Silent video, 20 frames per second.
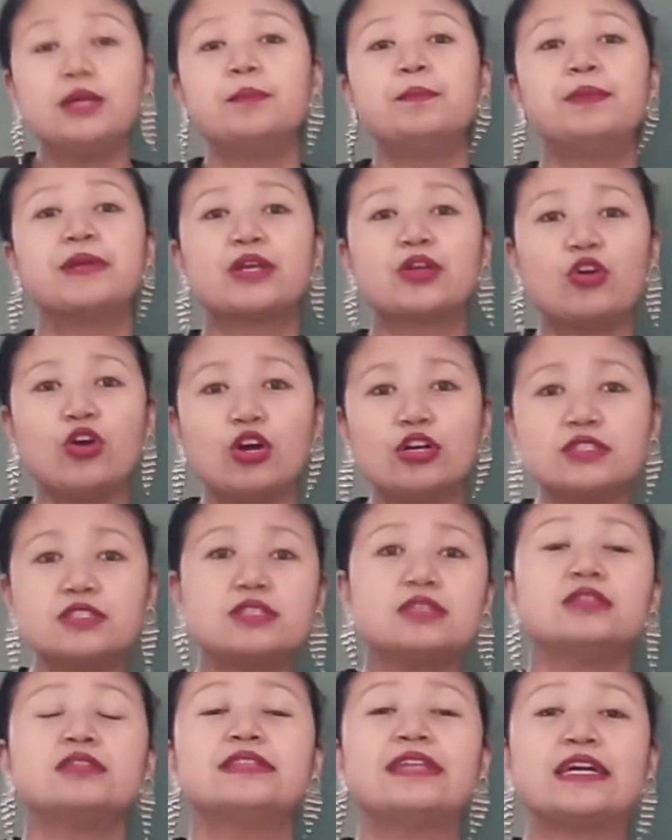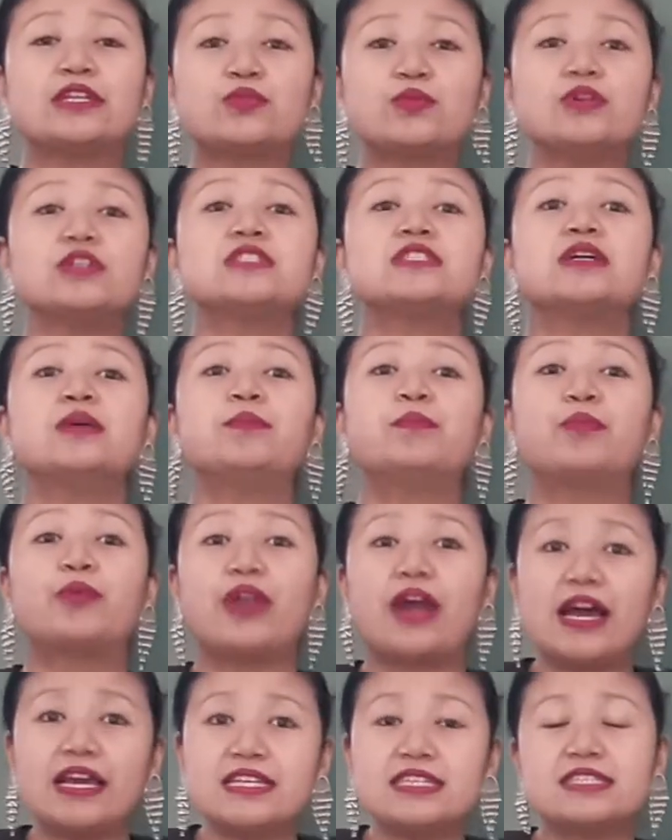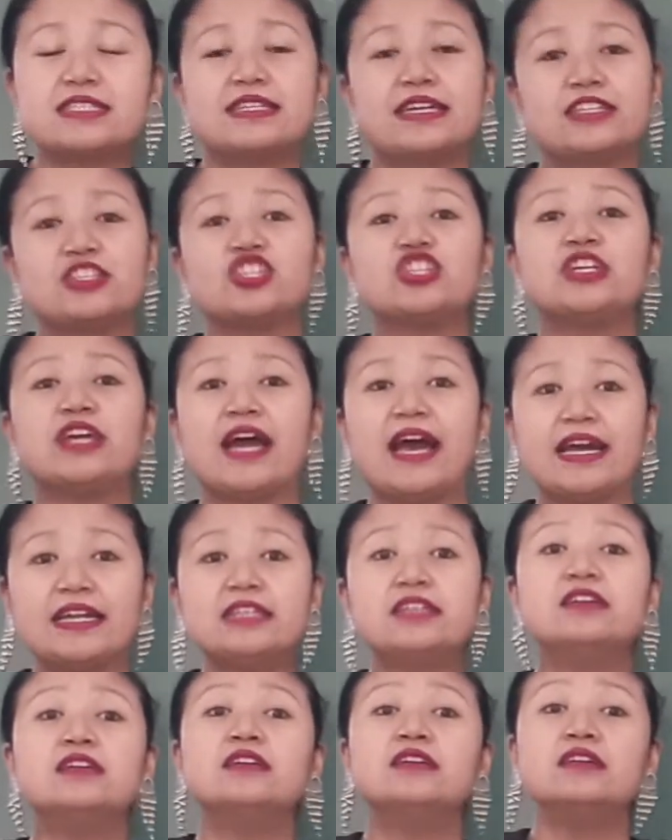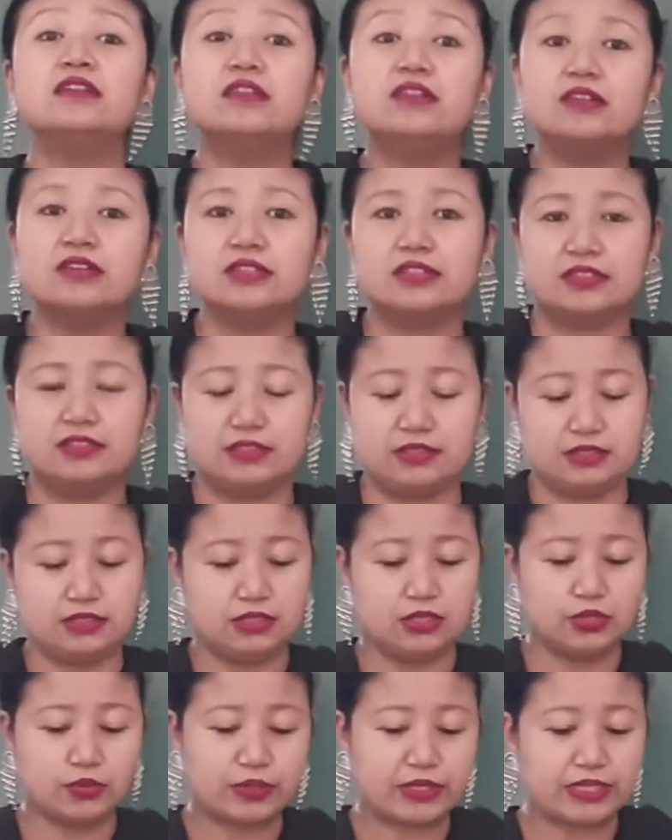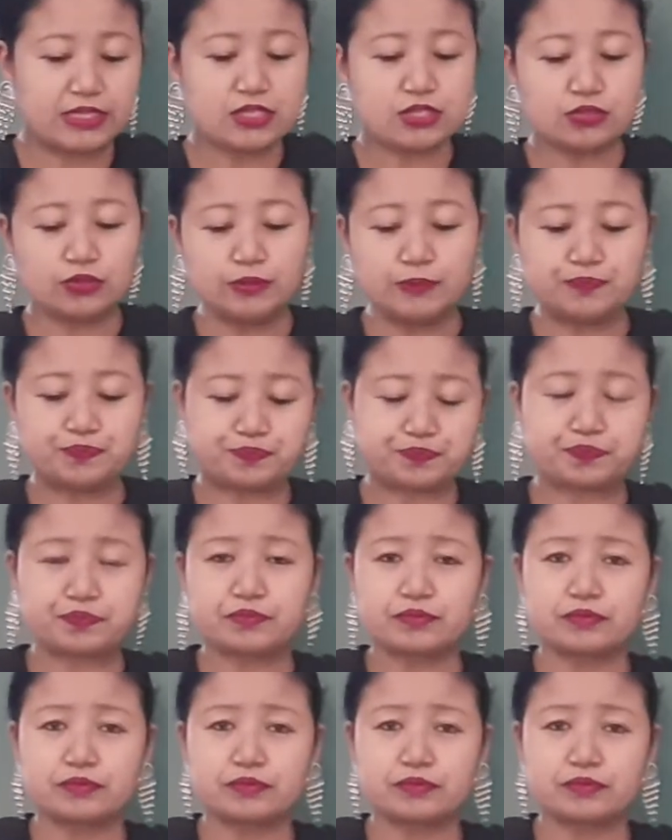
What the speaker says: because that was a prize that she had earned. Okay, so